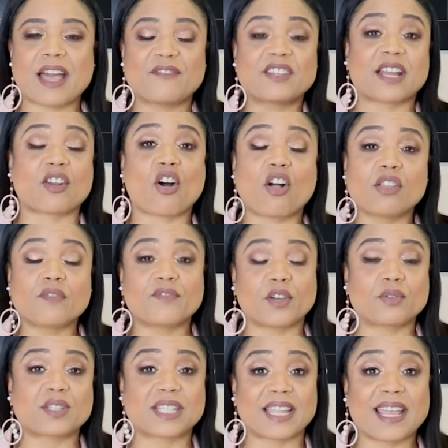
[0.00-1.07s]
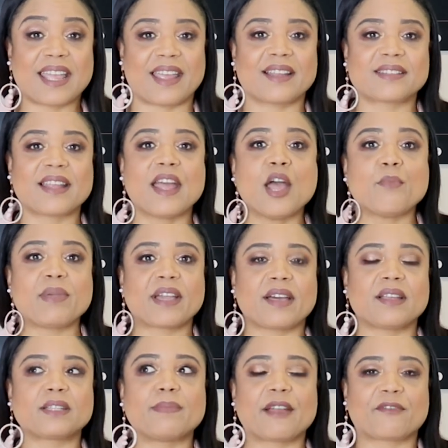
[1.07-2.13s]
I've done all of those things
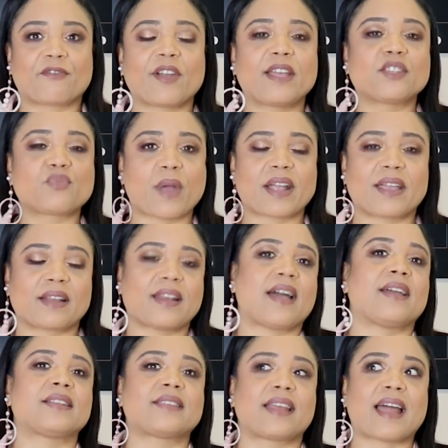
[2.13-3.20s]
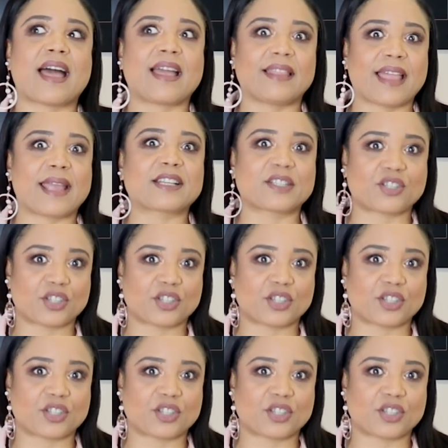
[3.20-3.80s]
because my friends recognize that I like